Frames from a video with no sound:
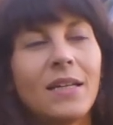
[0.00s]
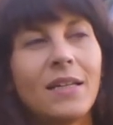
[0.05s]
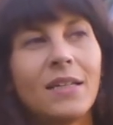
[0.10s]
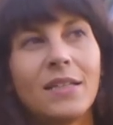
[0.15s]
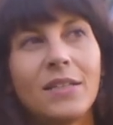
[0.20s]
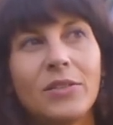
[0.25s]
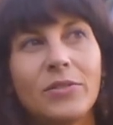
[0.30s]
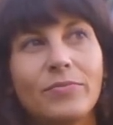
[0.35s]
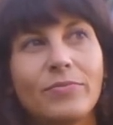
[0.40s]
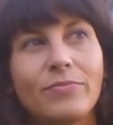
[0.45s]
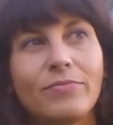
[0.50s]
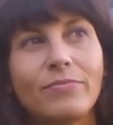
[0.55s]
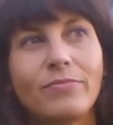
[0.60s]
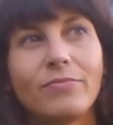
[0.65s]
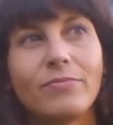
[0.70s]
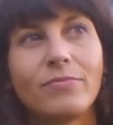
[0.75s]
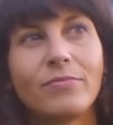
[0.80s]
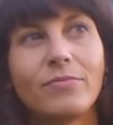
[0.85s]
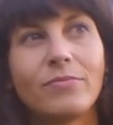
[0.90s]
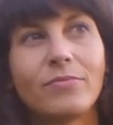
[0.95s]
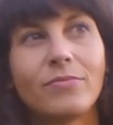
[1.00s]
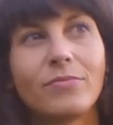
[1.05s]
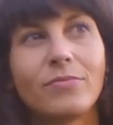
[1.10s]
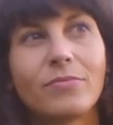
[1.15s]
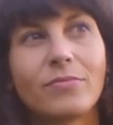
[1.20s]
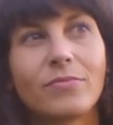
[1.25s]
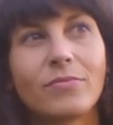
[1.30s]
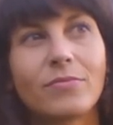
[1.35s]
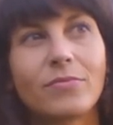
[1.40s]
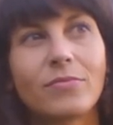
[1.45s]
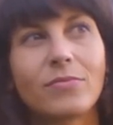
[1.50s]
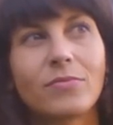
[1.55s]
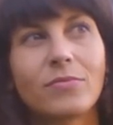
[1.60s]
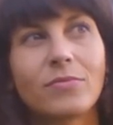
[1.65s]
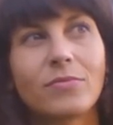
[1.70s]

[no speech]